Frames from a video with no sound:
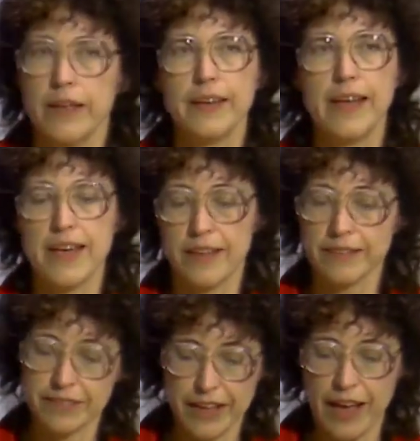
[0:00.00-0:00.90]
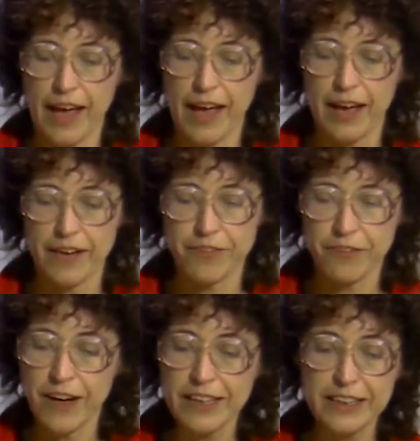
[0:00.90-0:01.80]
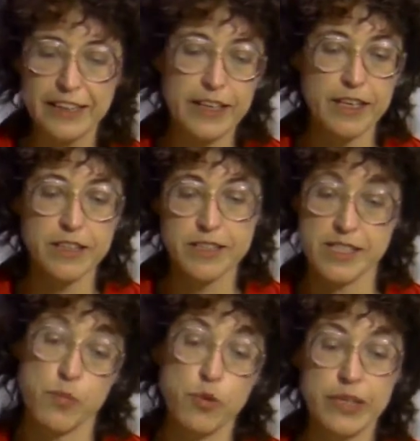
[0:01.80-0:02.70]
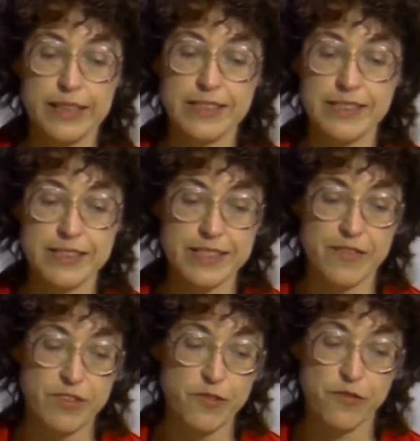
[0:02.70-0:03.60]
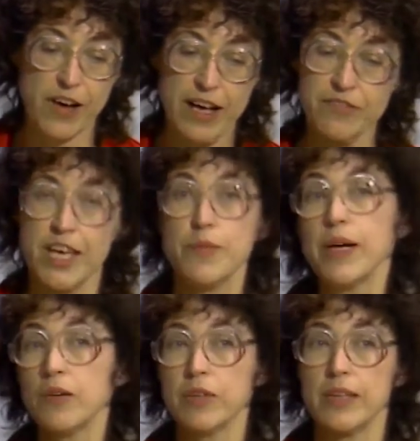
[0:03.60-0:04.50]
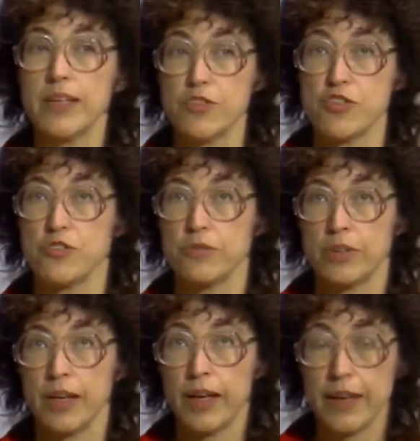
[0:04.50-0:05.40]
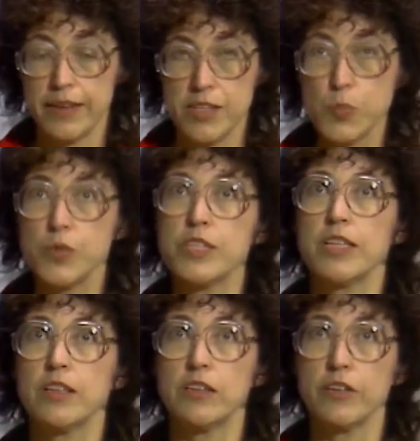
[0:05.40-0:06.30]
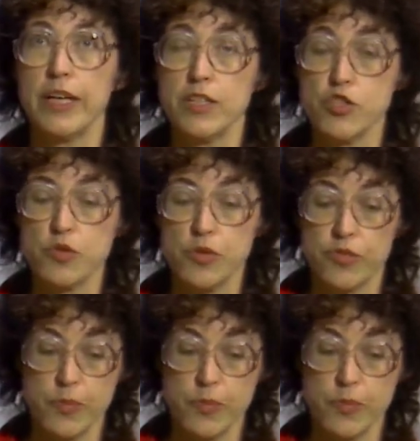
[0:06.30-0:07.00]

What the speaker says: And they finally, in December 1975, came out with an issue, this particular issue of the